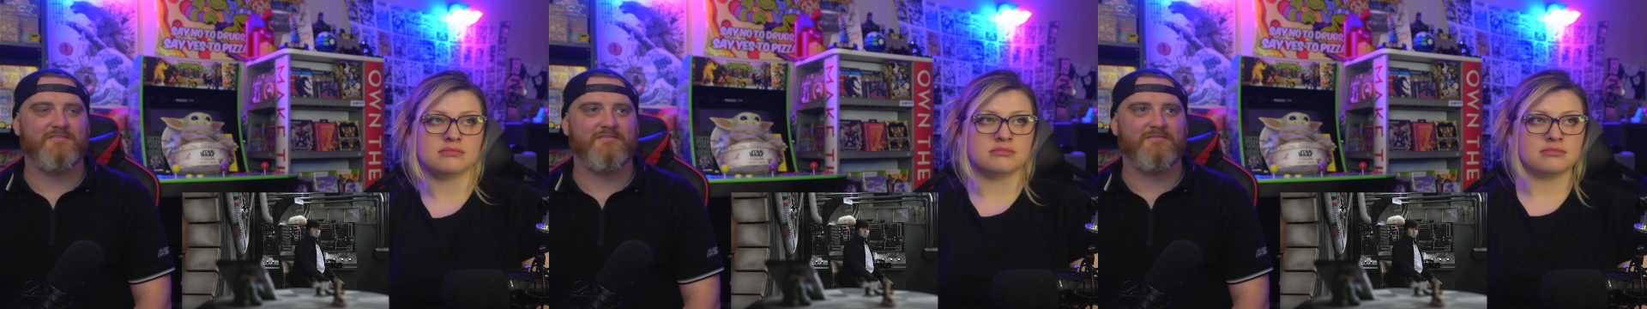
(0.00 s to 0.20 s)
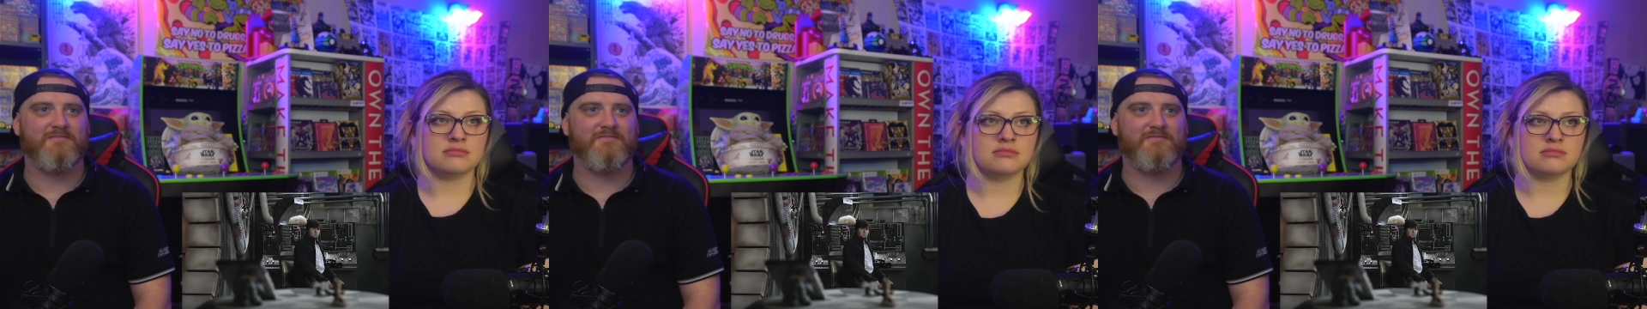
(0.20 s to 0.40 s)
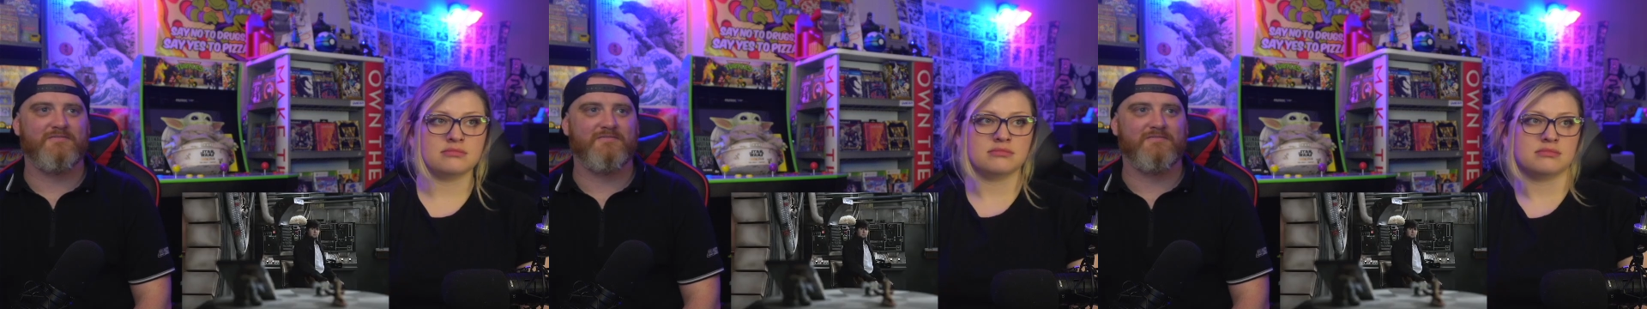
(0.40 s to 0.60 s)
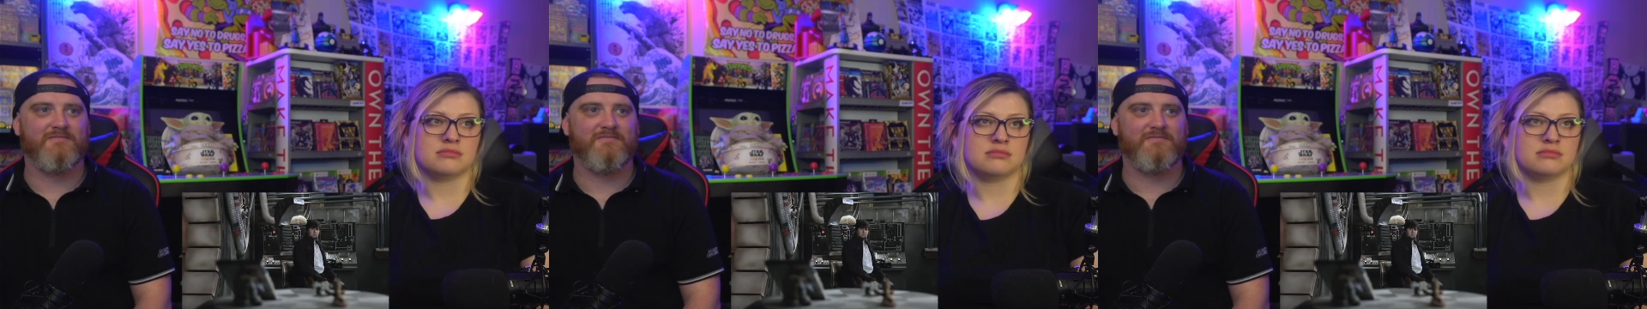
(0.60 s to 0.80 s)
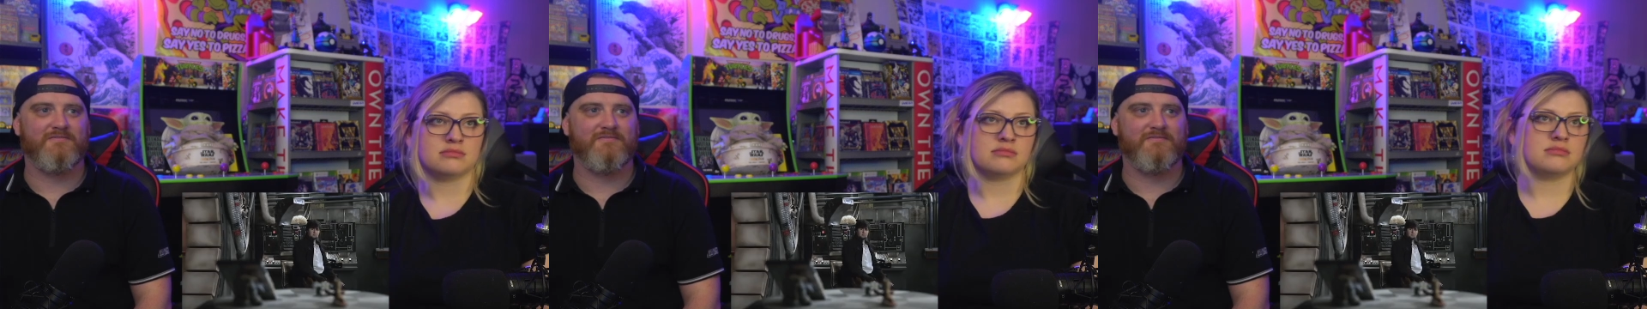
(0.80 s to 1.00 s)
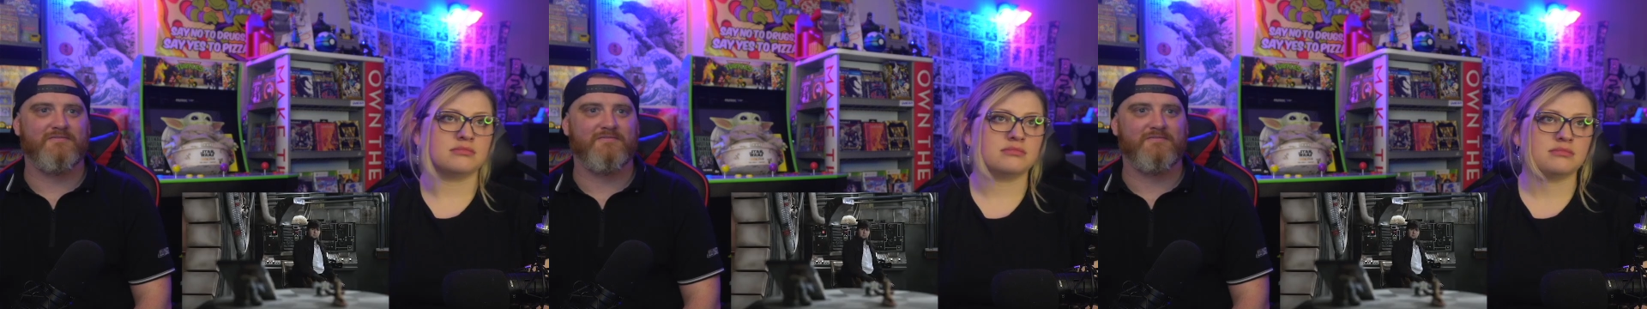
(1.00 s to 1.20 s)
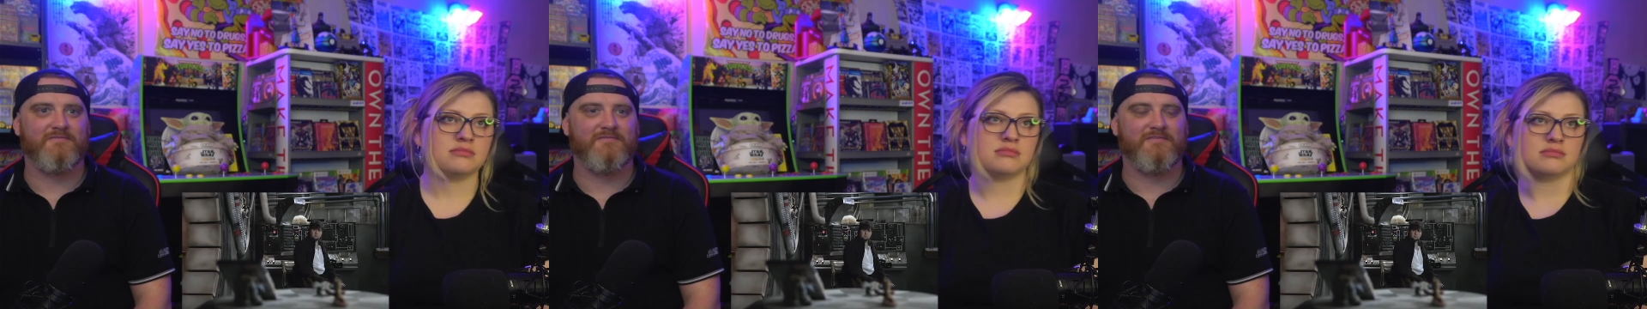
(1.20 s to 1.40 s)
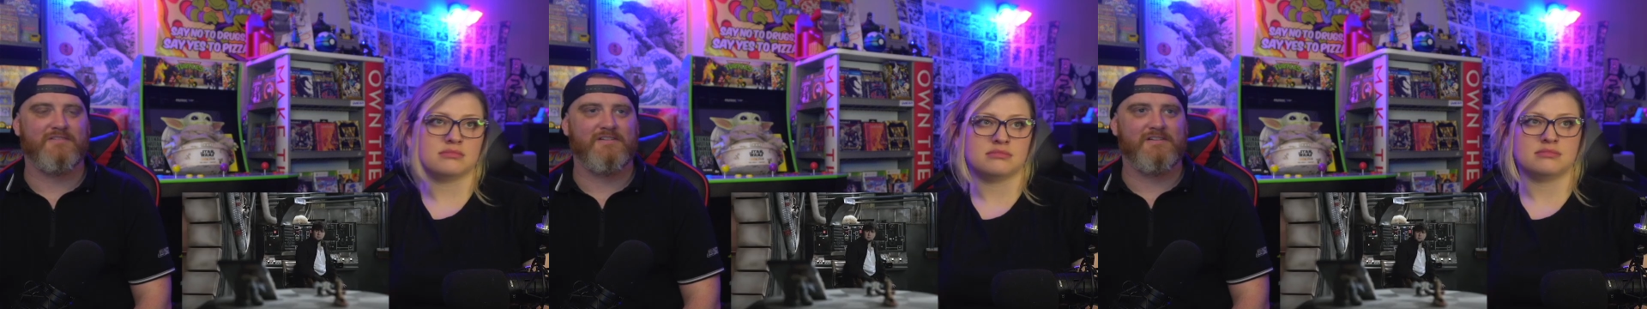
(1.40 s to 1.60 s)

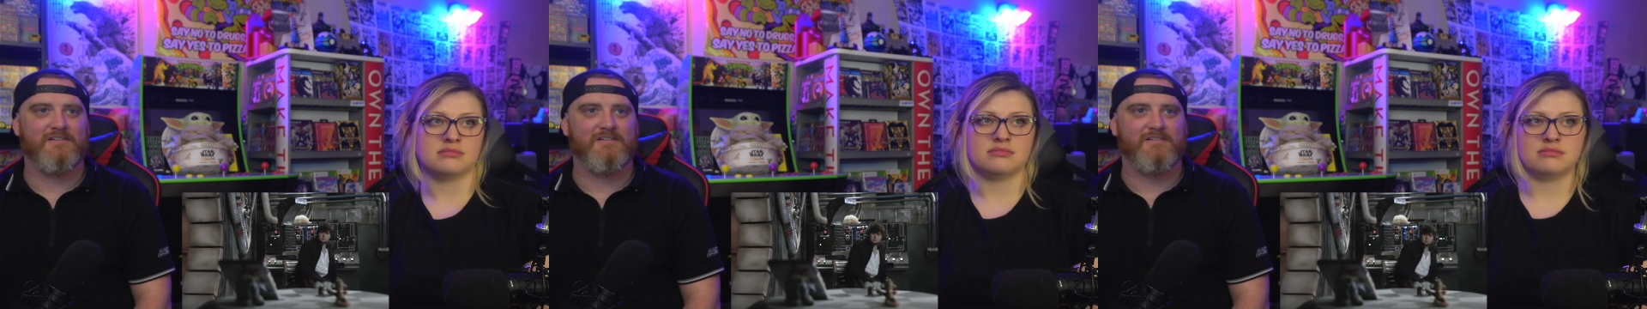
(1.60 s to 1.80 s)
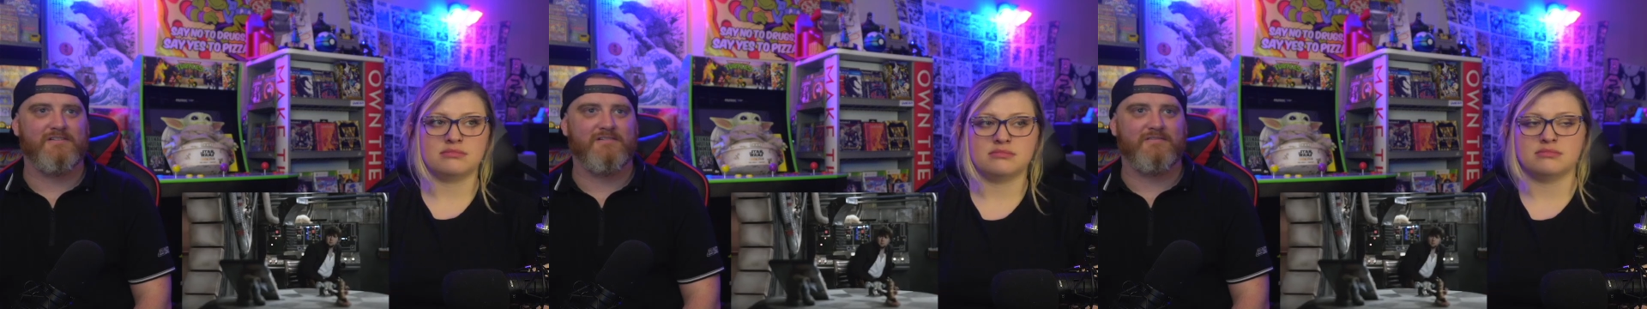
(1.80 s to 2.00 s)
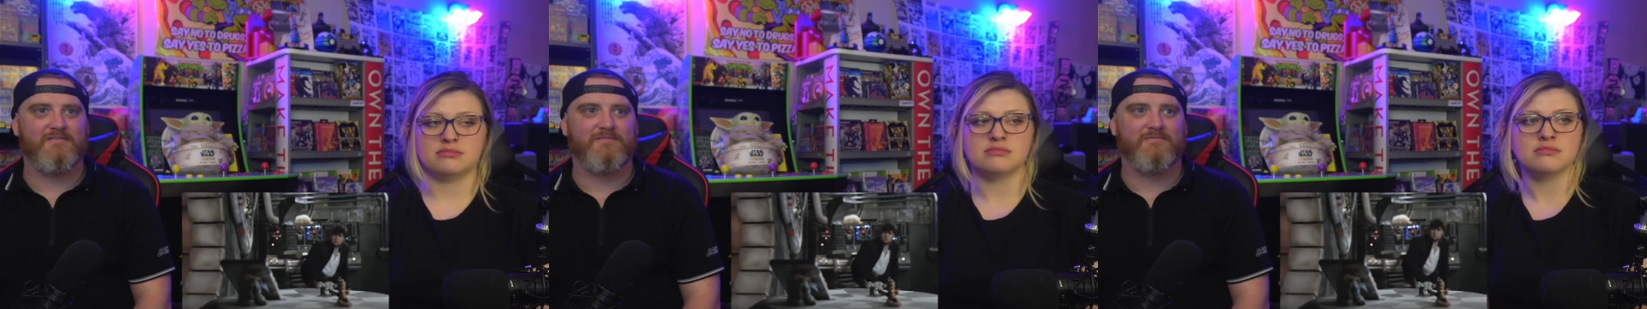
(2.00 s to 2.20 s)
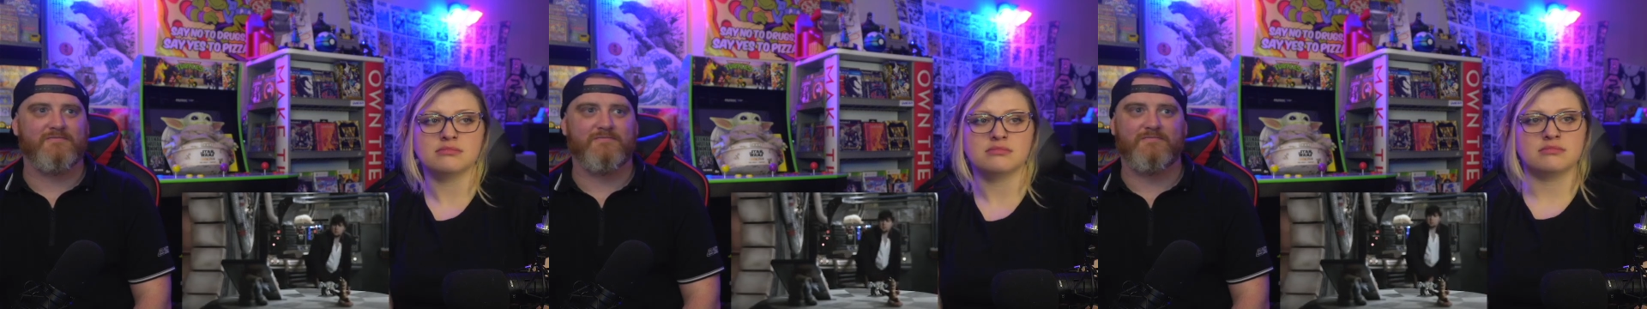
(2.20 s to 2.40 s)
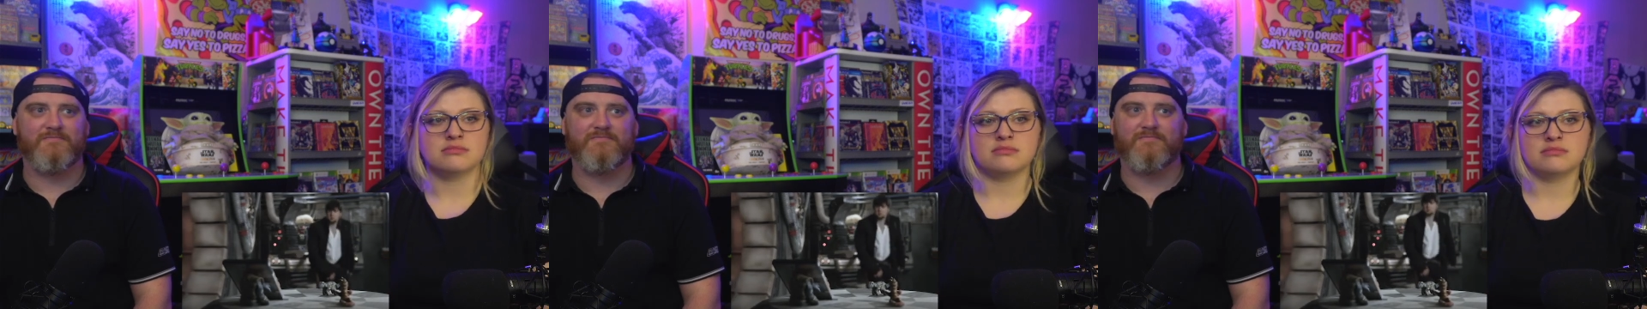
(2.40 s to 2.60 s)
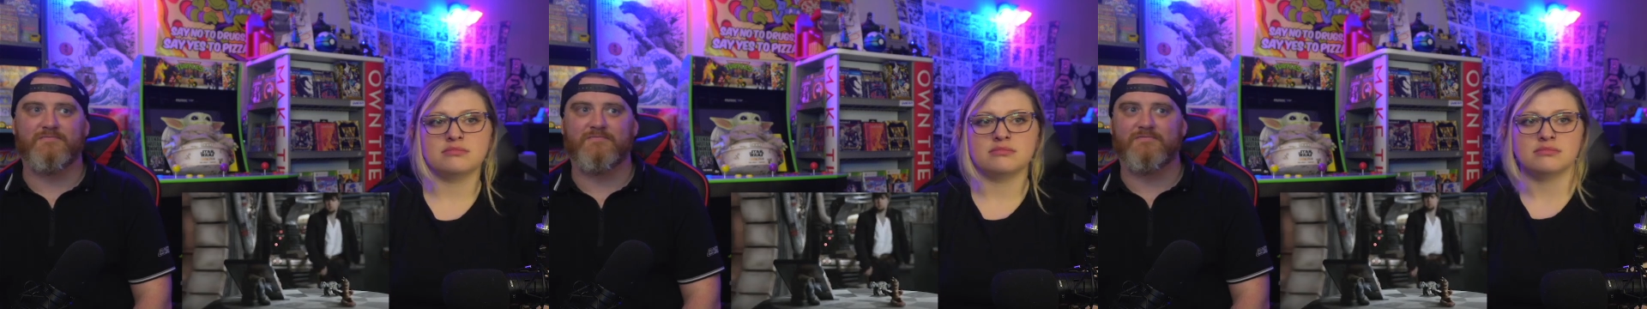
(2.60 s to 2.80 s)
Nobody speaks.